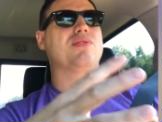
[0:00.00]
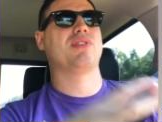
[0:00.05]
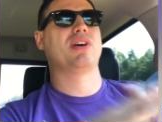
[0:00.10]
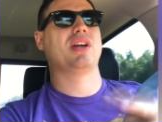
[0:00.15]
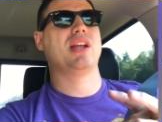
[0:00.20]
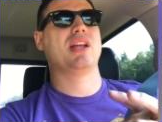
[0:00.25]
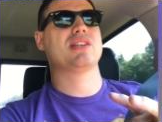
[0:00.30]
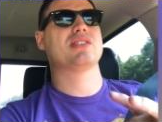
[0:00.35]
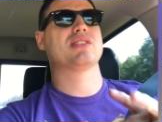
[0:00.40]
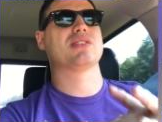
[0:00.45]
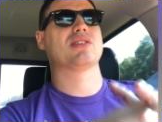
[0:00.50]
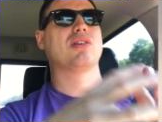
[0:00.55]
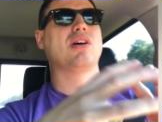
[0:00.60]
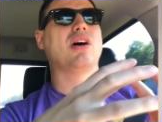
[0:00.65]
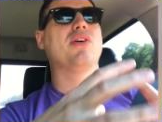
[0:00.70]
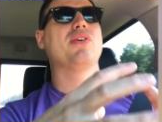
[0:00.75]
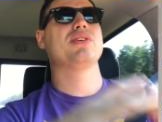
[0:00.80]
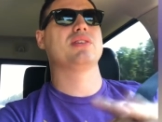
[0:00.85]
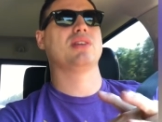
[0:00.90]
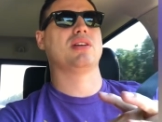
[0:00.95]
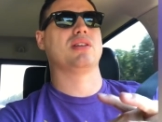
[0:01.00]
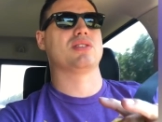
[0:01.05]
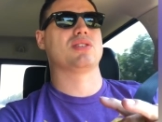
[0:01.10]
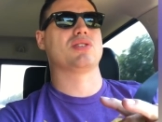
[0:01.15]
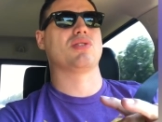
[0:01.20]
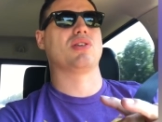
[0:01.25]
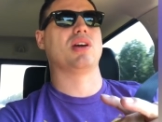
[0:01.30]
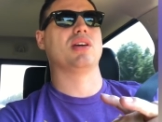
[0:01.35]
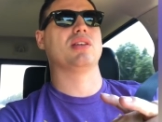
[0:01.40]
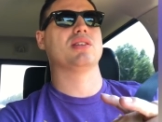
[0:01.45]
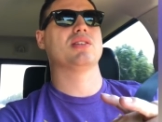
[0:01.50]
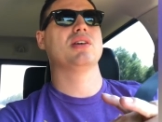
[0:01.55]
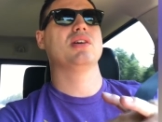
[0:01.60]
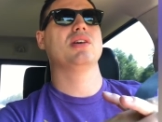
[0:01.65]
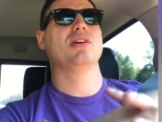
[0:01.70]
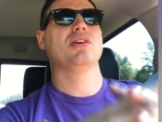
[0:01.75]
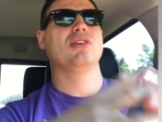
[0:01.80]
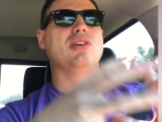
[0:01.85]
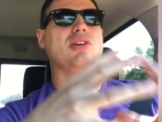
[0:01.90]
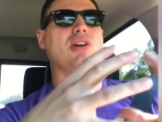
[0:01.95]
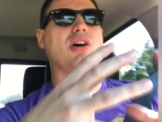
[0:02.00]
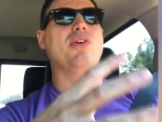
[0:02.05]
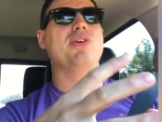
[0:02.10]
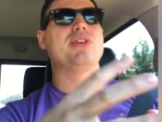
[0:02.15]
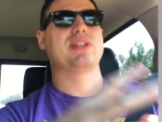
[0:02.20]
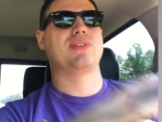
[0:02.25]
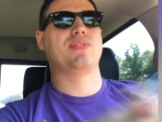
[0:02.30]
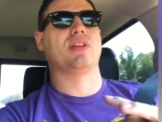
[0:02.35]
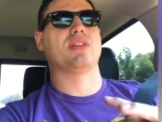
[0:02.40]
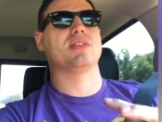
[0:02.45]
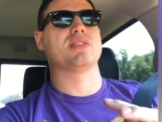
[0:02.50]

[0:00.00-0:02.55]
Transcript: Finances are always a constraint. You always have to